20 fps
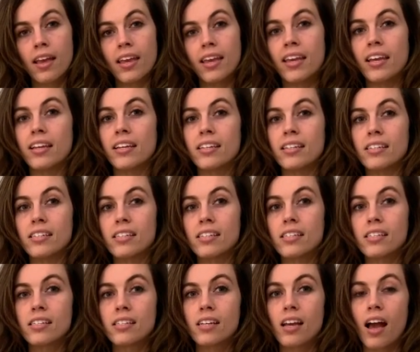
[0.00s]

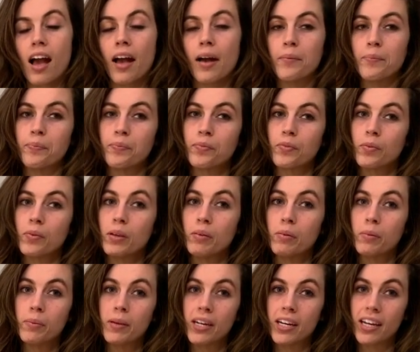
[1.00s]
and um, We
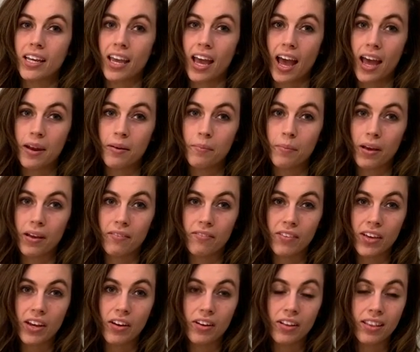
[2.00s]
Will Meet Again by
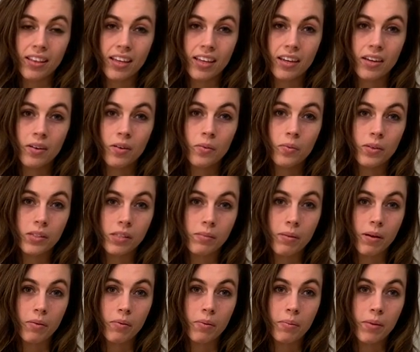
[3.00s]
Vera Lynn was
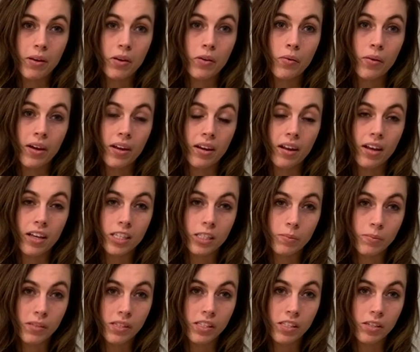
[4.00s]
about women who had
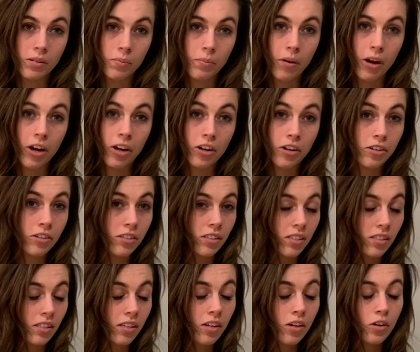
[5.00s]
husbands or
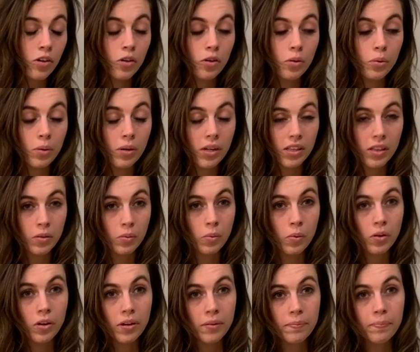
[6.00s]
partners who were in the
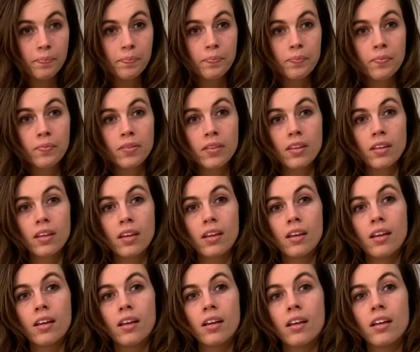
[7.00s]
war.
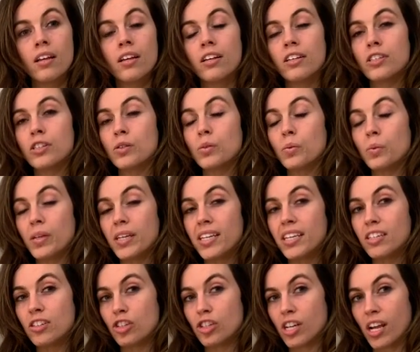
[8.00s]
Swing
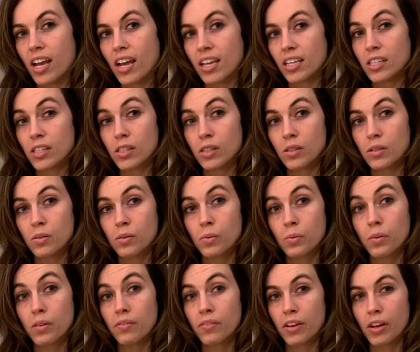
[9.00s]
and jazz
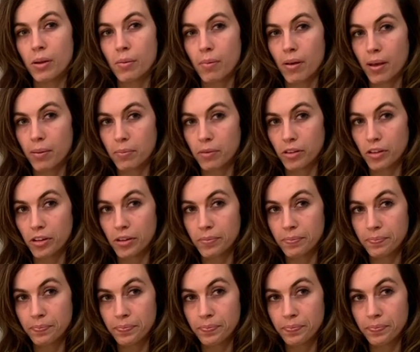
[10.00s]
were very popular.